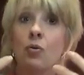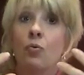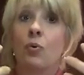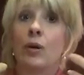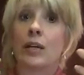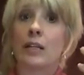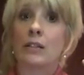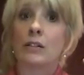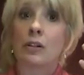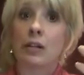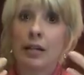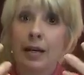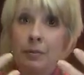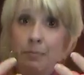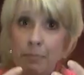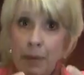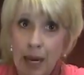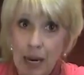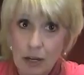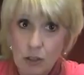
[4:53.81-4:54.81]
We can look at
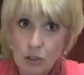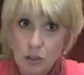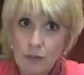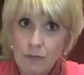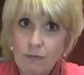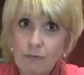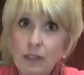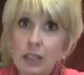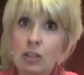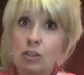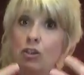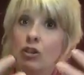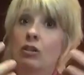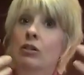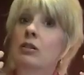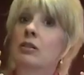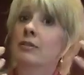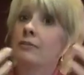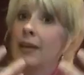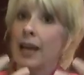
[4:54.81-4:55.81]
patient
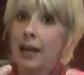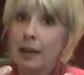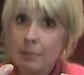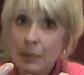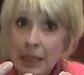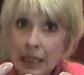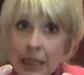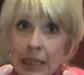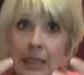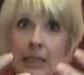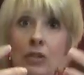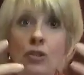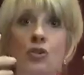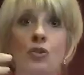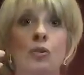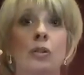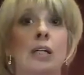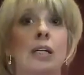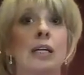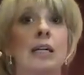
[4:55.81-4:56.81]
features, family
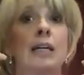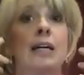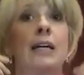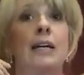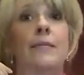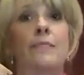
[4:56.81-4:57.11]
history.